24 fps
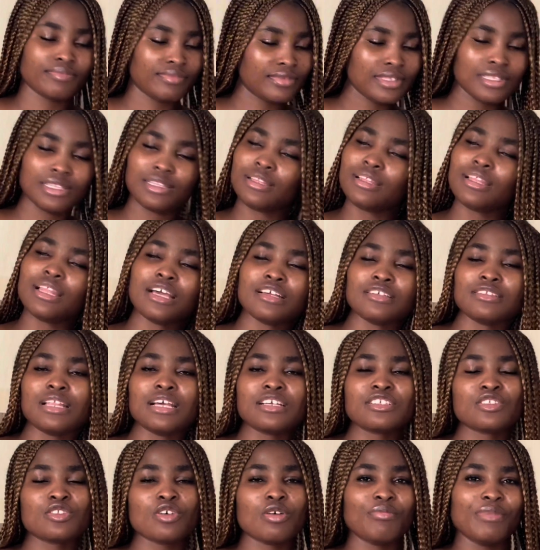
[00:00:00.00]

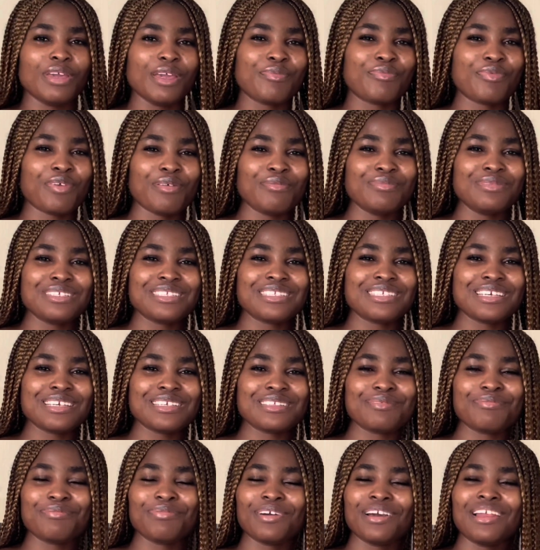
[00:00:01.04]
let's not make promises,
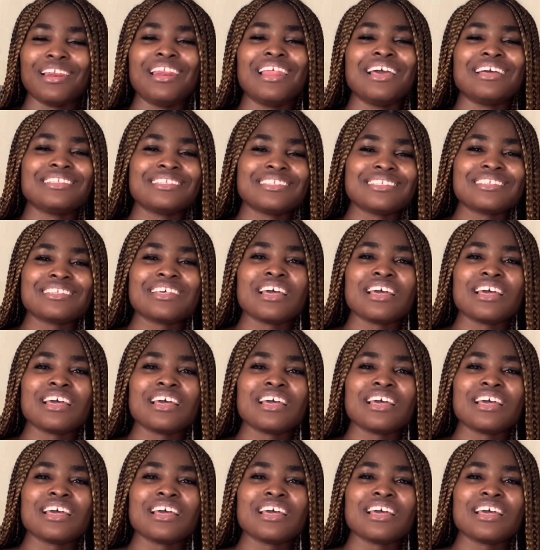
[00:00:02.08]
but let's,